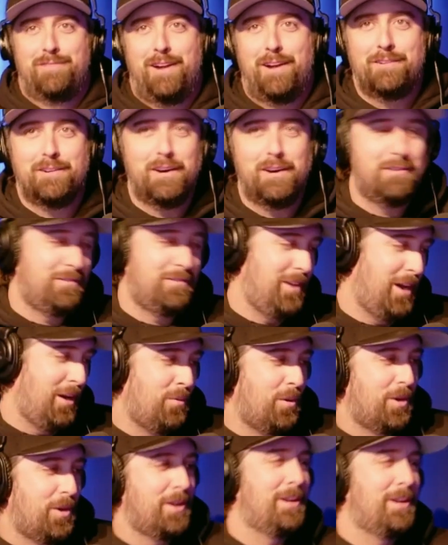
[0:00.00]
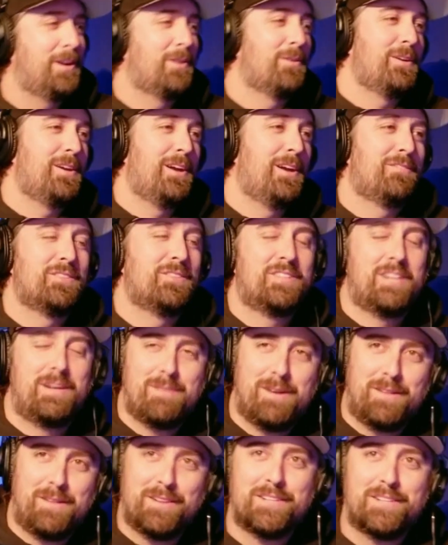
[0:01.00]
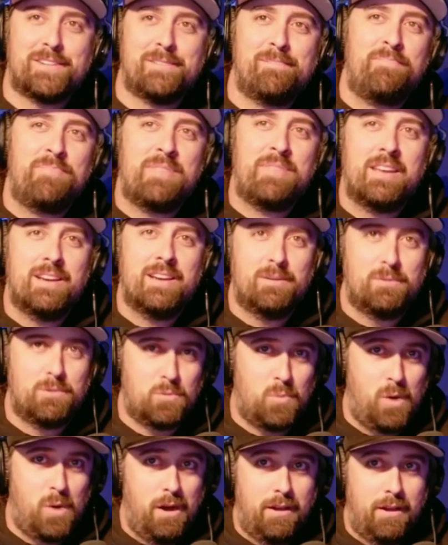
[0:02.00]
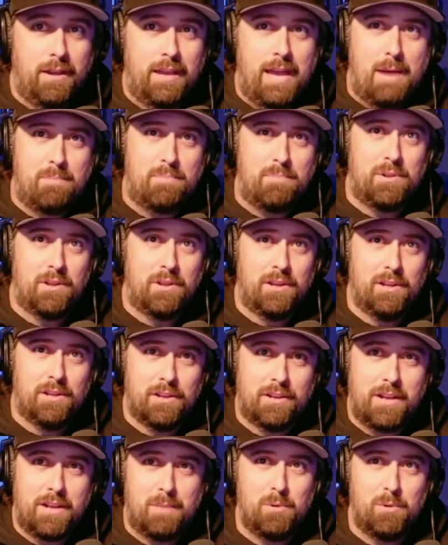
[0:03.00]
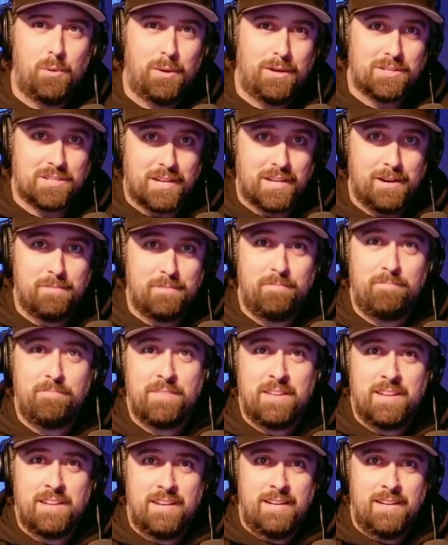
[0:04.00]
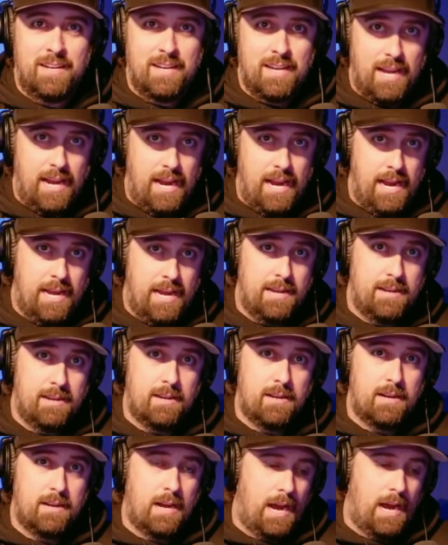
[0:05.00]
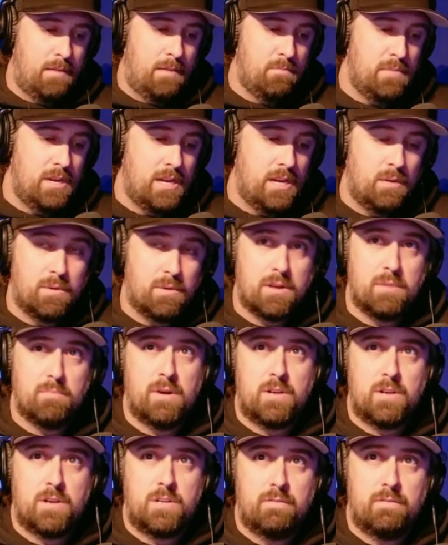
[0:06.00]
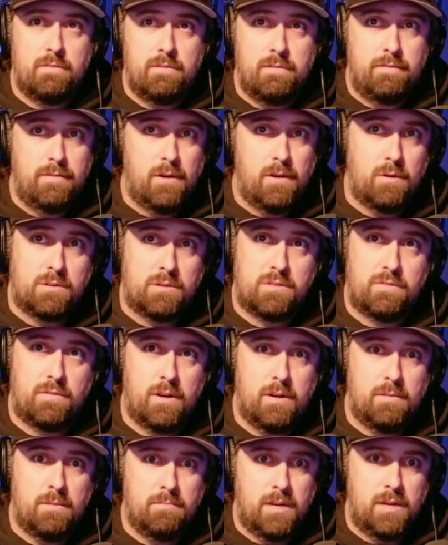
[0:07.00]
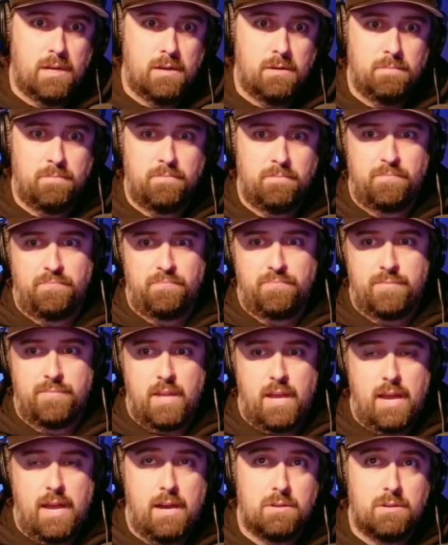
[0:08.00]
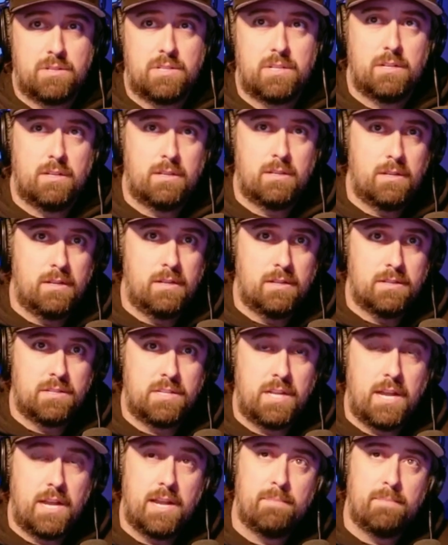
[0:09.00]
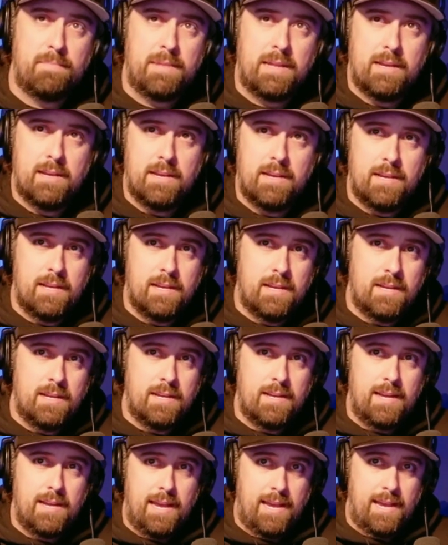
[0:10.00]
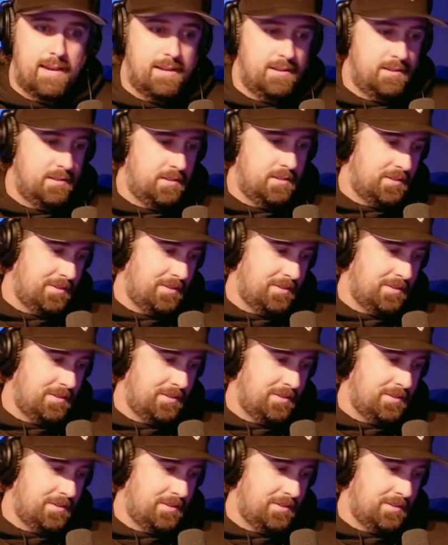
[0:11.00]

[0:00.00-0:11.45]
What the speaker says: want to hear what you have to say about this. I was walking Capitol Hill a couple weeks ago, and I'm meeting with a bunch of folks from the House and the Senate, and